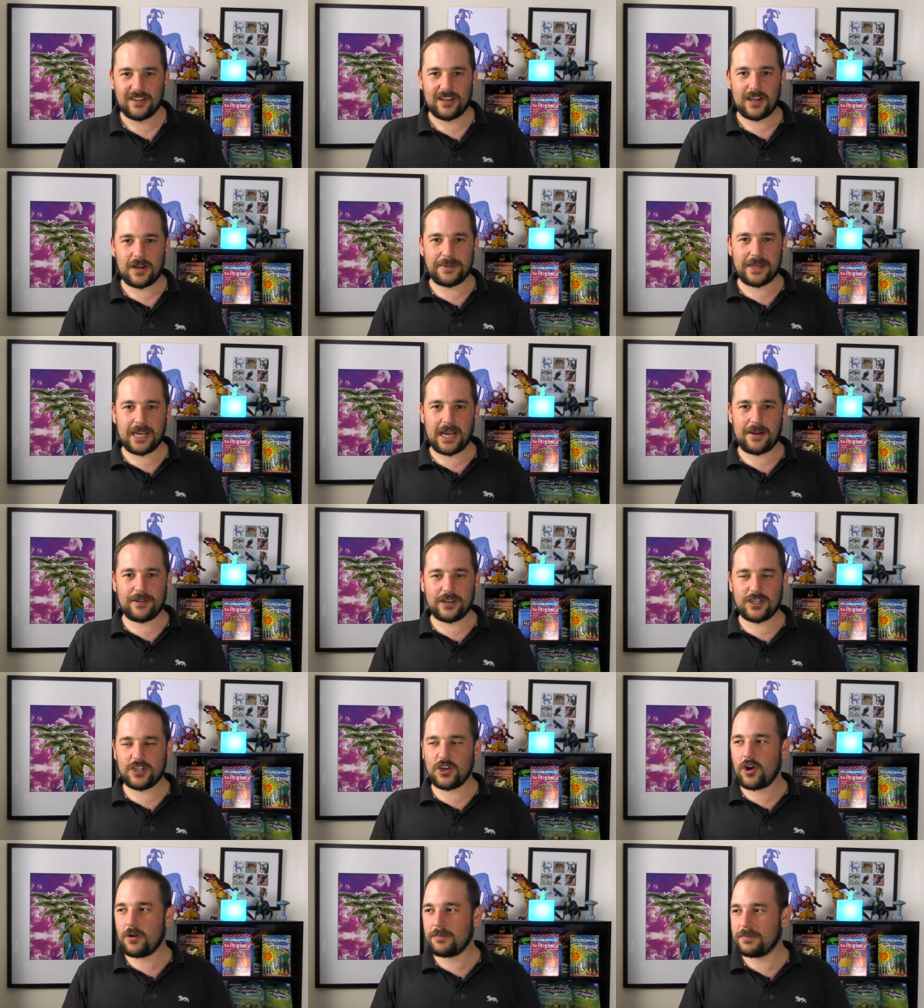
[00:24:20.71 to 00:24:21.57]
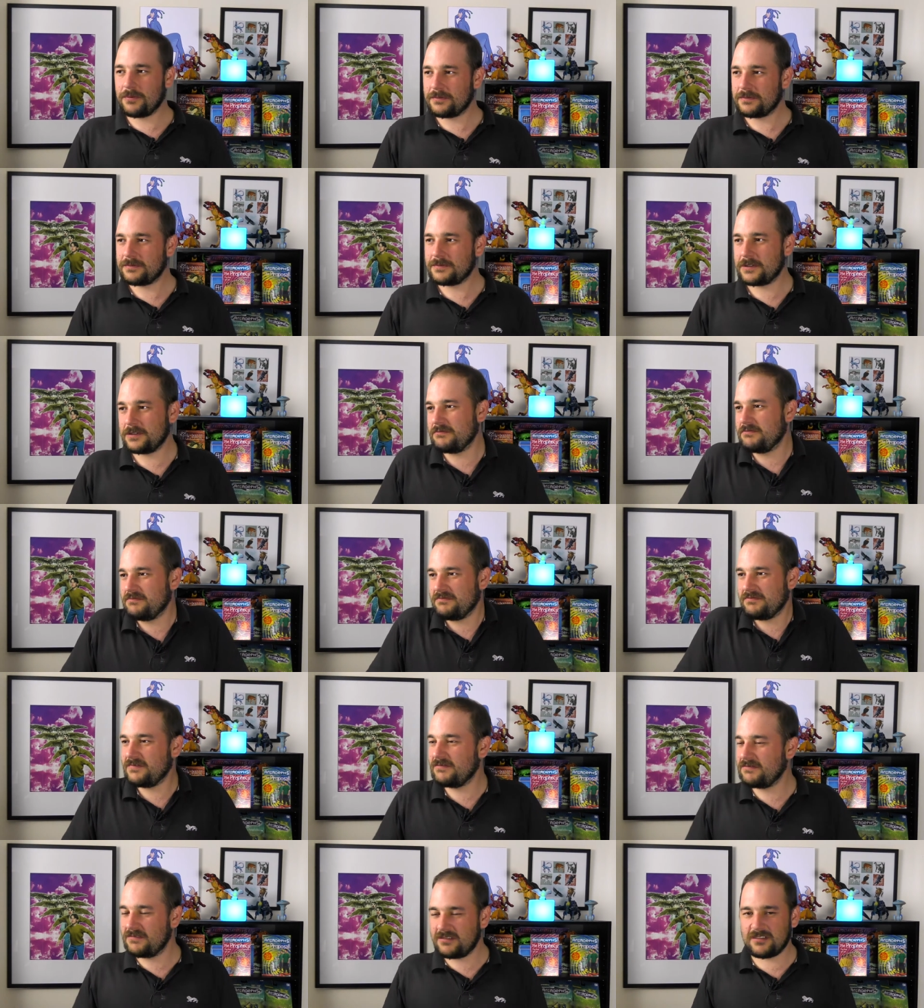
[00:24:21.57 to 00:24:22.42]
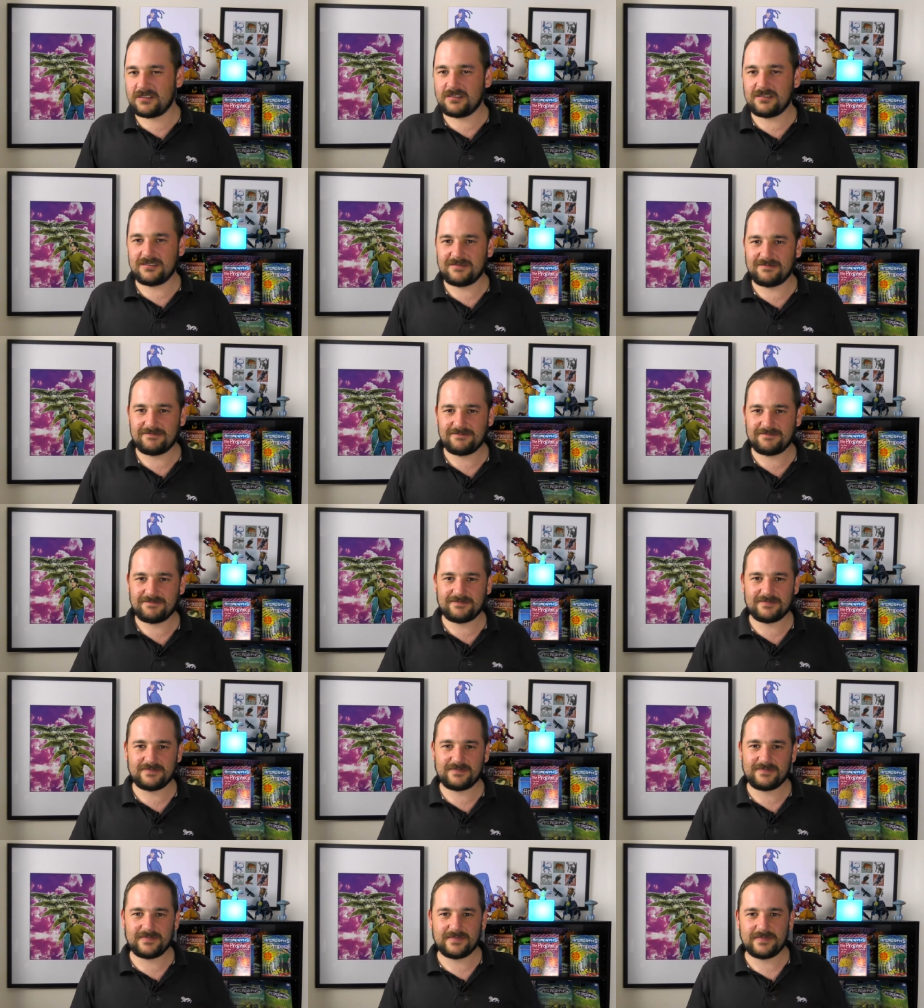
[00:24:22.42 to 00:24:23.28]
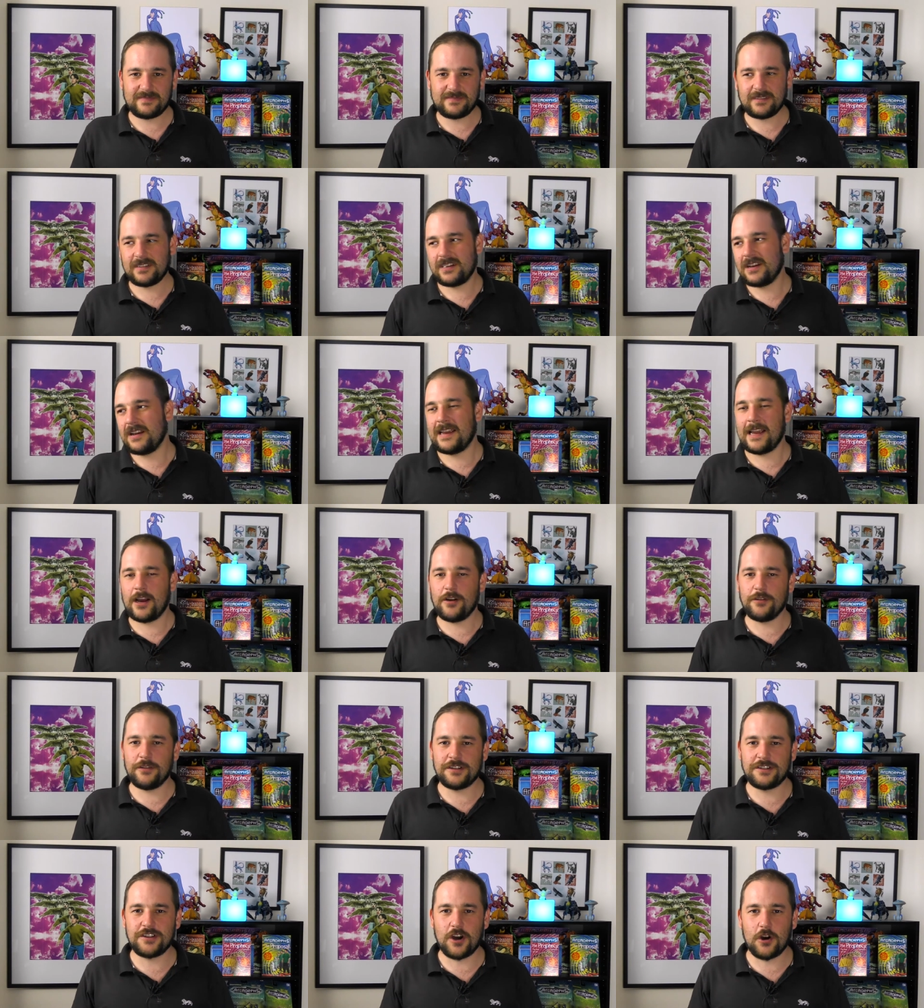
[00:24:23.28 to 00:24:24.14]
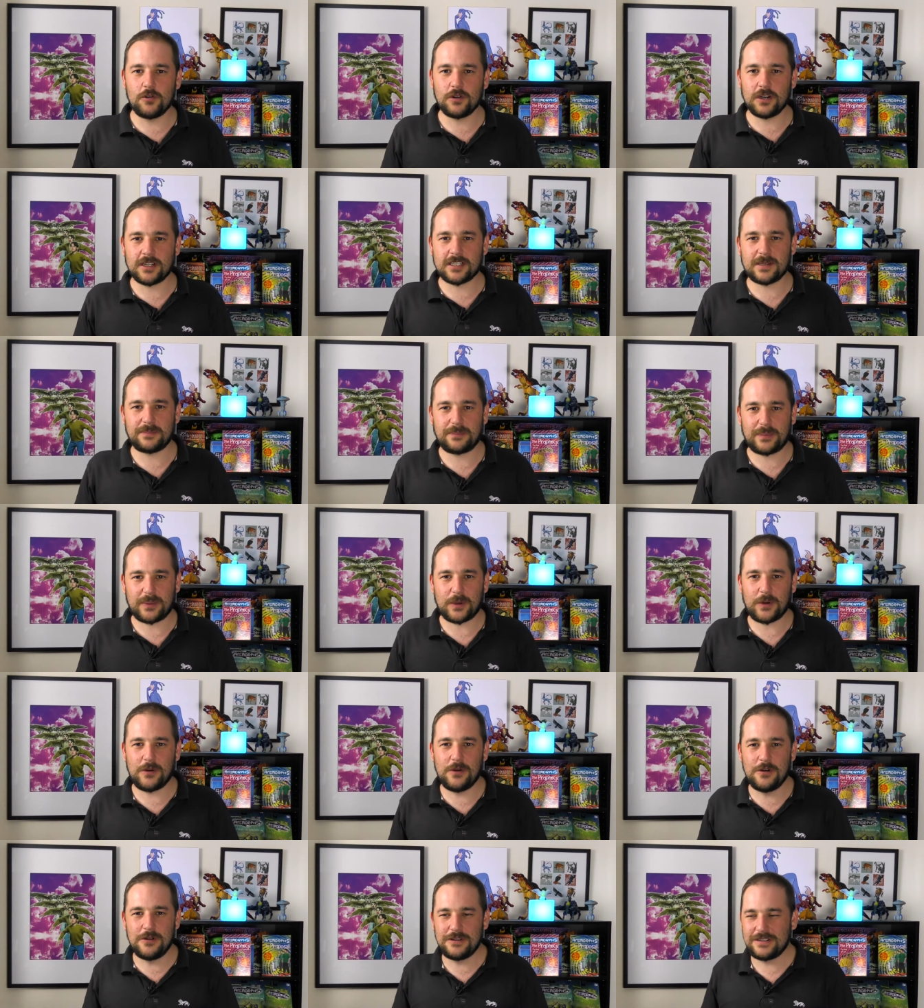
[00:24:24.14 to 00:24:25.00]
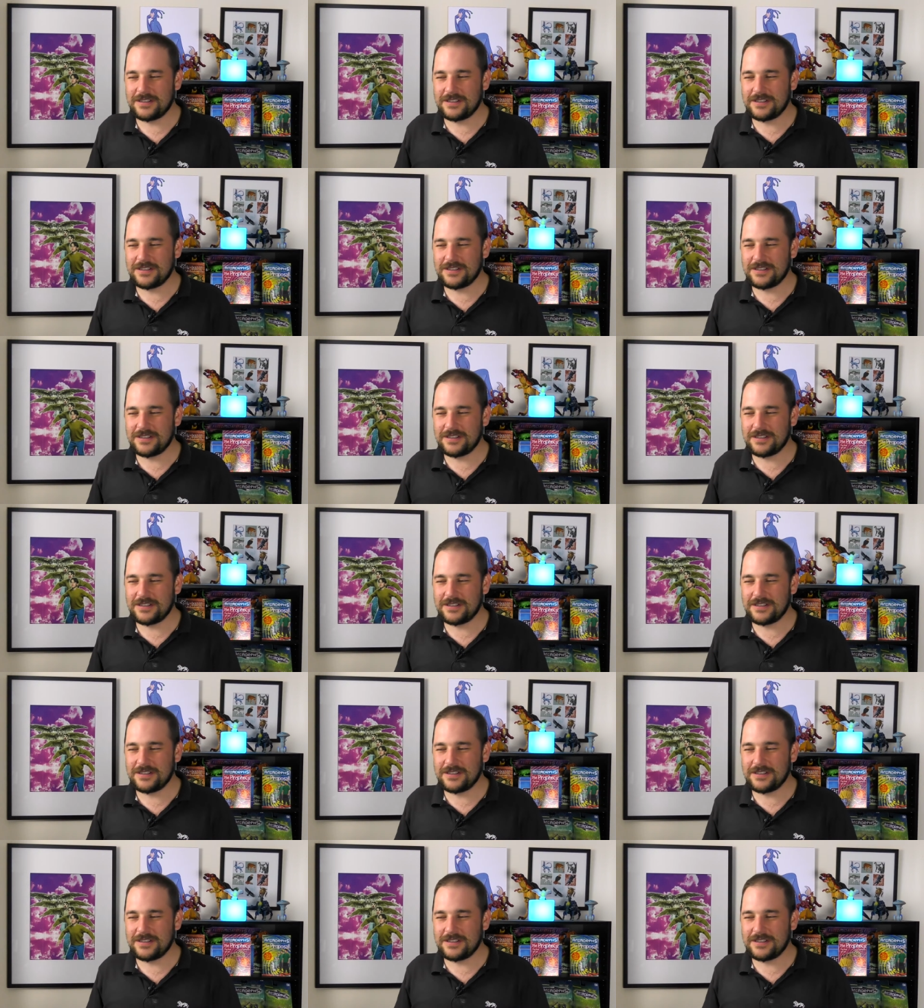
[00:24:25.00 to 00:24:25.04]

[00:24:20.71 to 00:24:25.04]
I'll be out of my job, but eh, get on the dole, I suppose.